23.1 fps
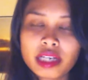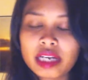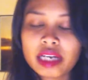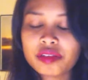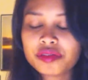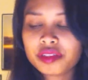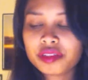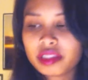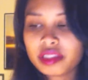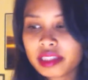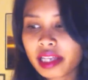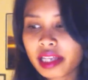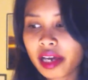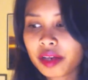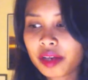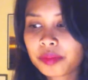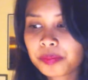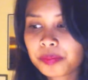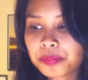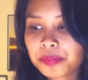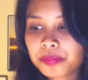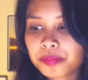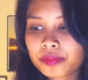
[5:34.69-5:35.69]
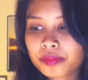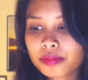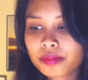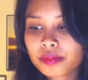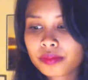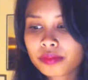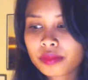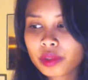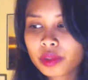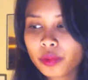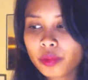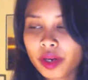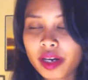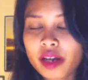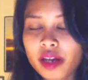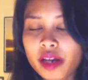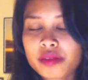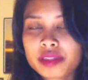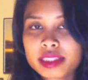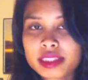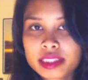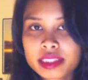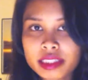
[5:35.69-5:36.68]
I feel that
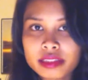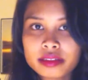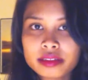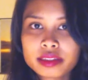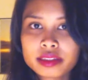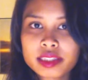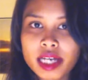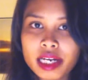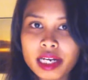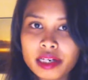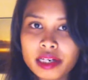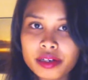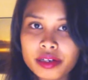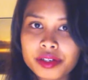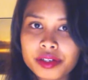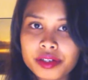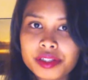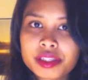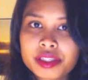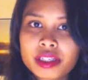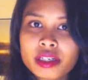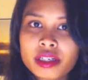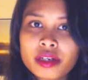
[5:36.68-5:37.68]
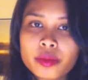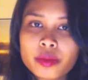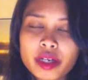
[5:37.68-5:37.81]
whatever skills I learned,